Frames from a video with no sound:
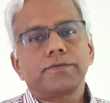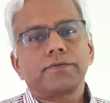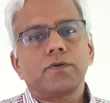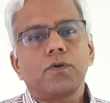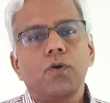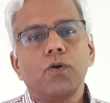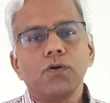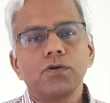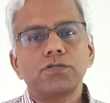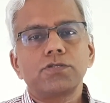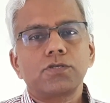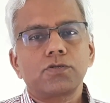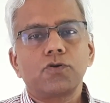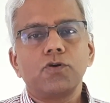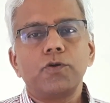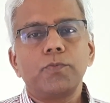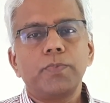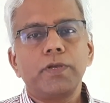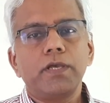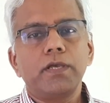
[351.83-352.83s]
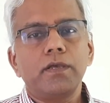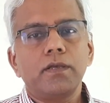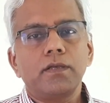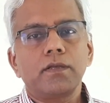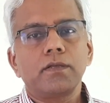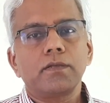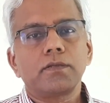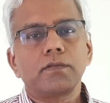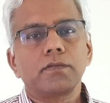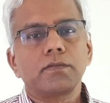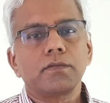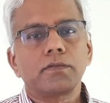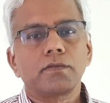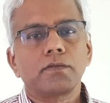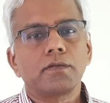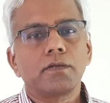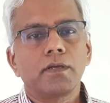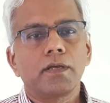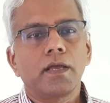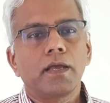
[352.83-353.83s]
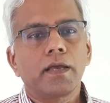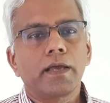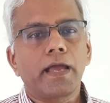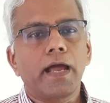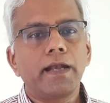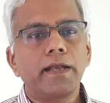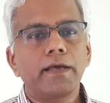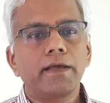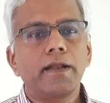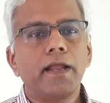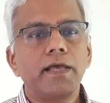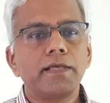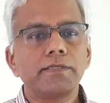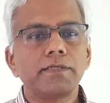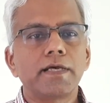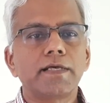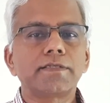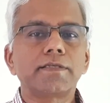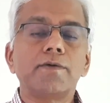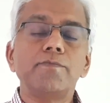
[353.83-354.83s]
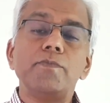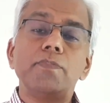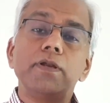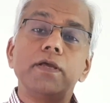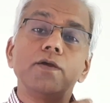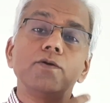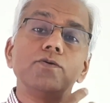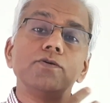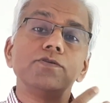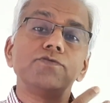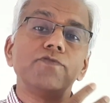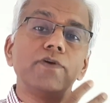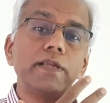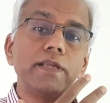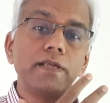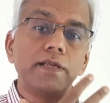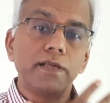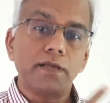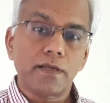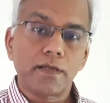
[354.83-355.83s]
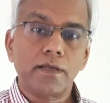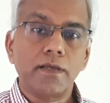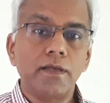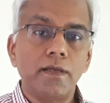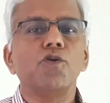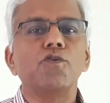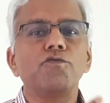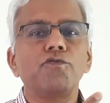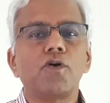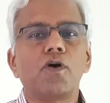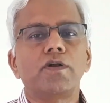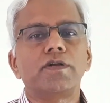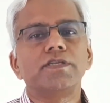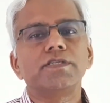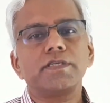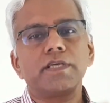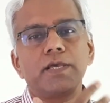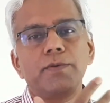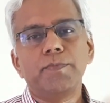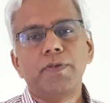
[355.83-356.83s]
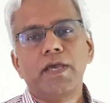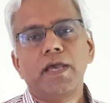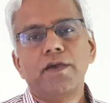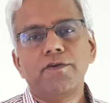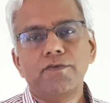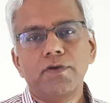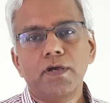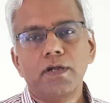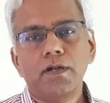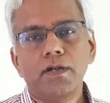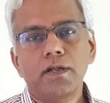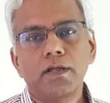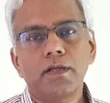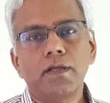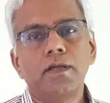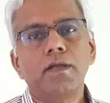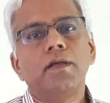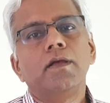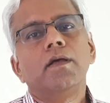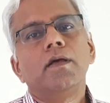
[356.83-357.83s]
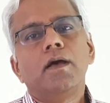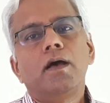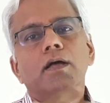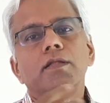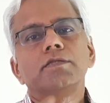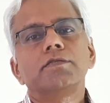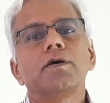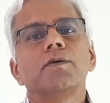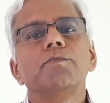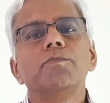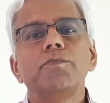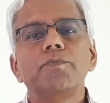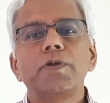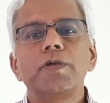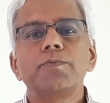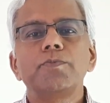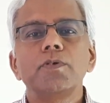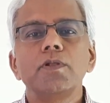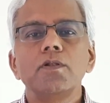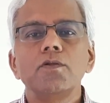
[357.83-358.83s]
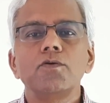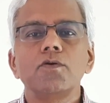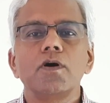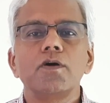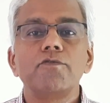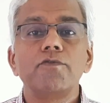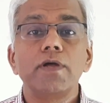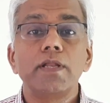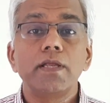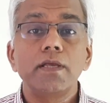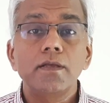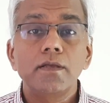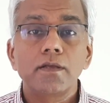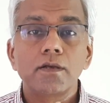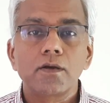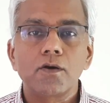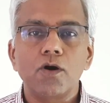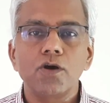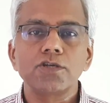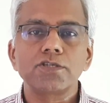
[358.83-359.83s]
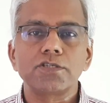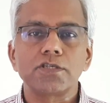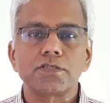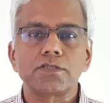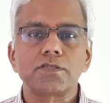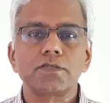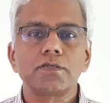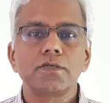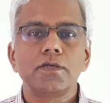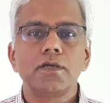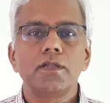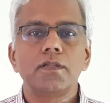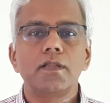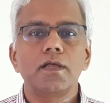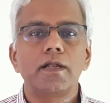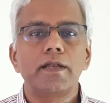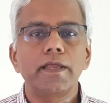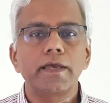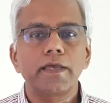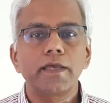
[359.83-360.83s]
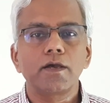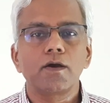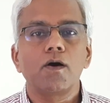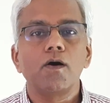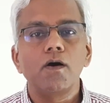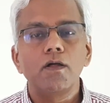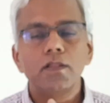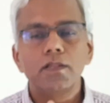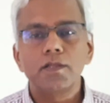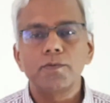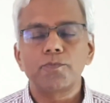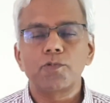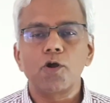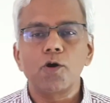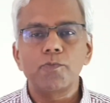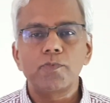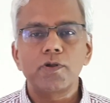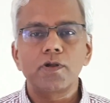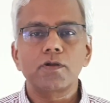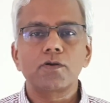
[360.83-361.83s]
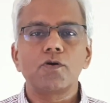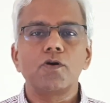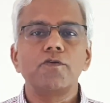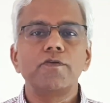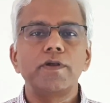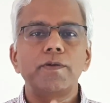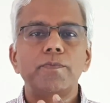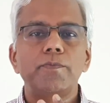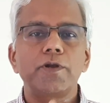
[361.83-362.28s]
host could be categorized as somebody who is very prone for risky behavior, and some people who are very cautious. They are taking all the proper COVID